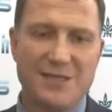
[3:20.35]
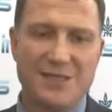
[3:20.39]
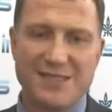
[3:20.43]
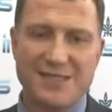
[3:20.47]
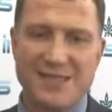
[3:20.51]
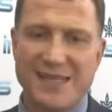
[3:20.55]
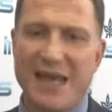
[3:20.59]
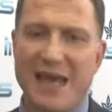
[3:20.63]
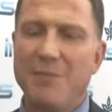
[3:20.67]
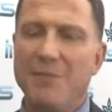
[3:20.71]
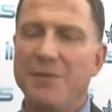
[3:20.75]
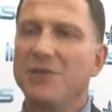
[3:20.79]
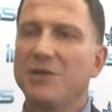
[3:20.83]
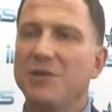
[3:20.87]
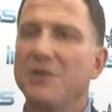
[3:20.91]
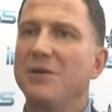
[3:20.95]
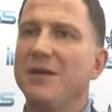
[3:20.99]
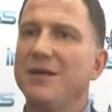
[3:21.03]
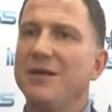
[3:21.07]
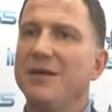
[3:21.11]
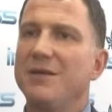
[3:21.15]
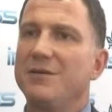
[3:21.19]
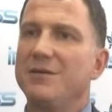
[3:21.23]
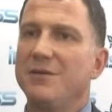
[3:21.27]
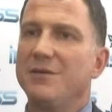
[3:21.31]
Islamic
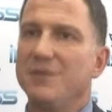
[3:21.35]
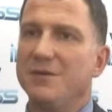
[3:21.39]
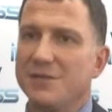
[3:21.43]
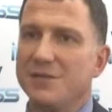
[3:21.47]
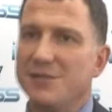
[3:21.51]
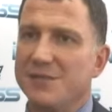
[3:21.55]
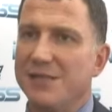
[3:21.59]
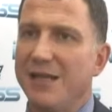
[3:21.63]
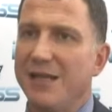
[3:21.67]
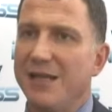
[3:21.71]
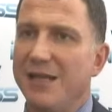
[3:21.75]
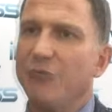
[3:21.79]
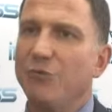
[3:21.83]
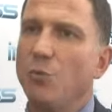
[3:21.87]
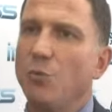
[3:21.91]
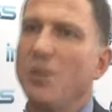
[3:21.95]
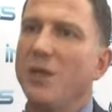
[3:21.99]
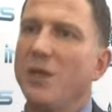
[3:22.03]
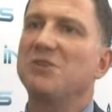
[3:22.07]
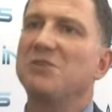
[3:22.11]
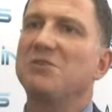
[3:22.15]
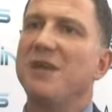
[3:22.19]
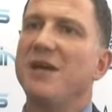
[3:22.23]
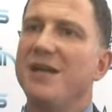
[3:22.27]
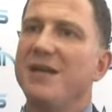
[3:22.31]
radicals,
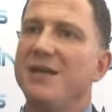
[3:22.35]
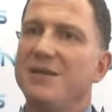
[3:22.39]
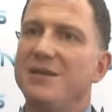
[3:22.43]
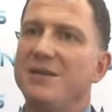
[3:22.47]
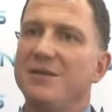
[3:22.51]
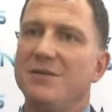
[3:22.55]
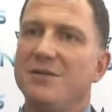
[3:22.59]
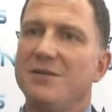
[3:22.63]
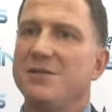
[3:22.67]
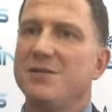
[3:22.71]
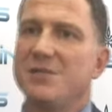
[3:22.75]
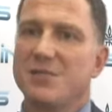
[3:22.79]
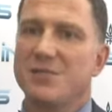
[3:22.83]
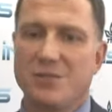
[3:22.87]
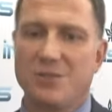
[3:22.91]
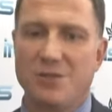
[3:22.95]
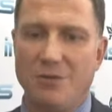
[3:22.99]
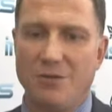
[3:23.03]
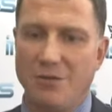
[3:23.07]
left-wing radicals,